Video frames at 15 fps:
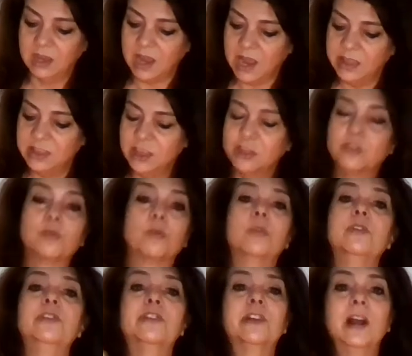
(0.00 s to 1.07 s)
And then throw
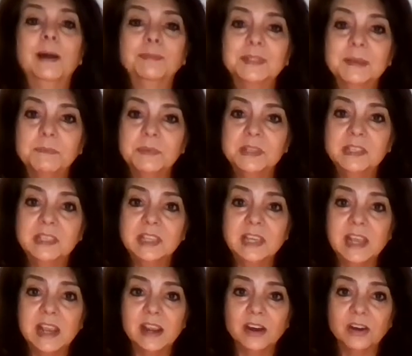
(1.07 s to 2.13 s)
your cups up into
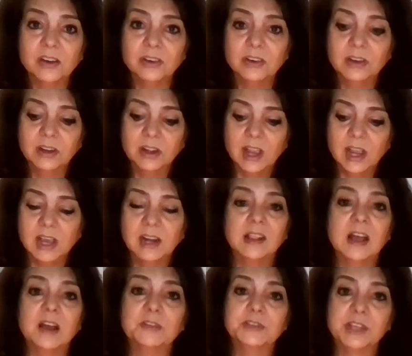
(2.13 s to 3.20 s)
the air and
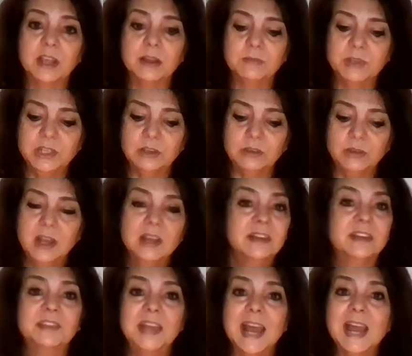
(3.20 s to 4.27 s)
allow it to come to you.
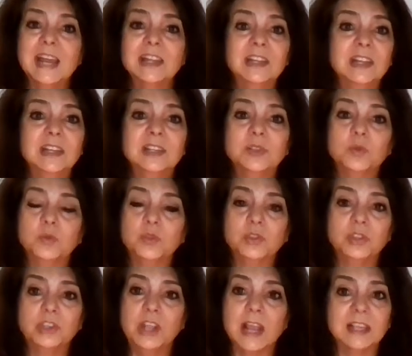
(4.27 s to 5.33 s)
And
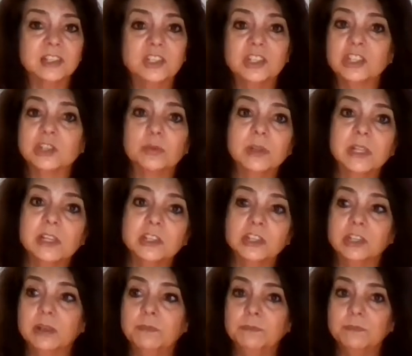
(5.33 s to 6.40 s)
that's just a
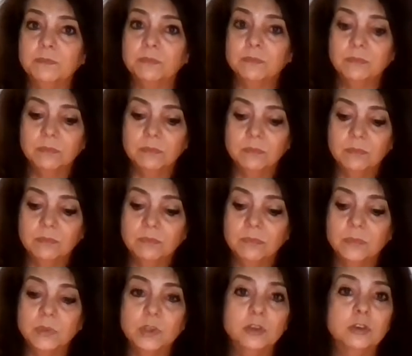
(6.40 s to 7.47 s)
relationship.
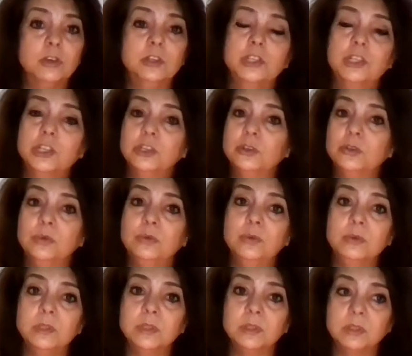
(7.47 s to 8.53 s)
You can
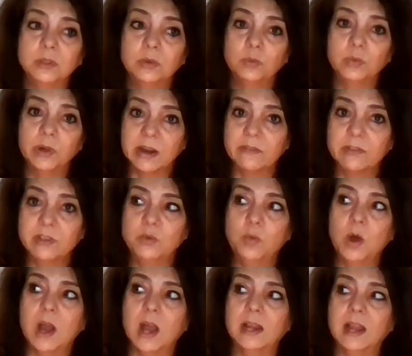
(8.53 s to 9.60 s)
choose whatever you
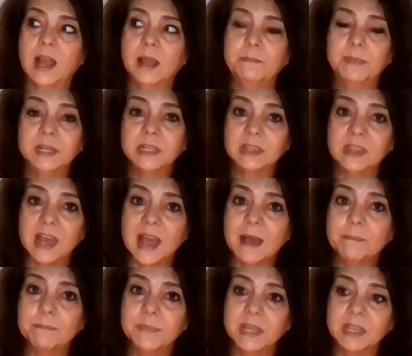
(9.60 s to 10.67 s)
want. I picked
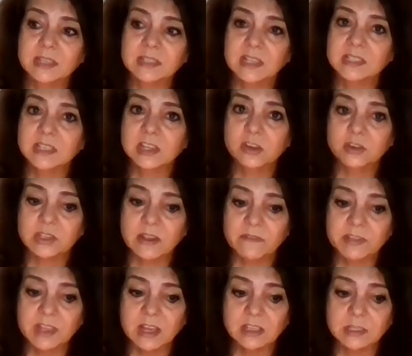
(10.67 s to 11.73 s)
that because that's in your
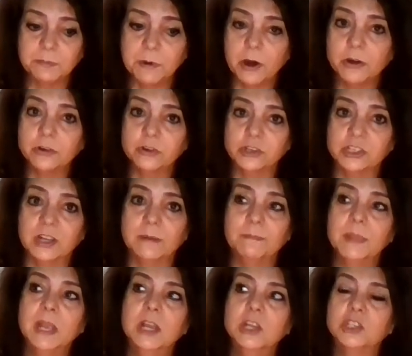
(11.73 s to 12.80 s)
7th house of partnership.
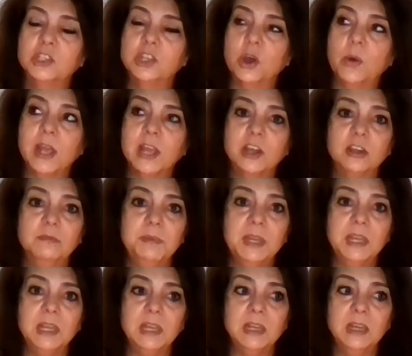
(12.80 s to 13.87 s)
So it could
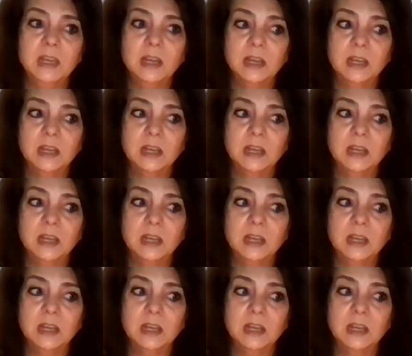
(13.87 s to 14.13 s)
be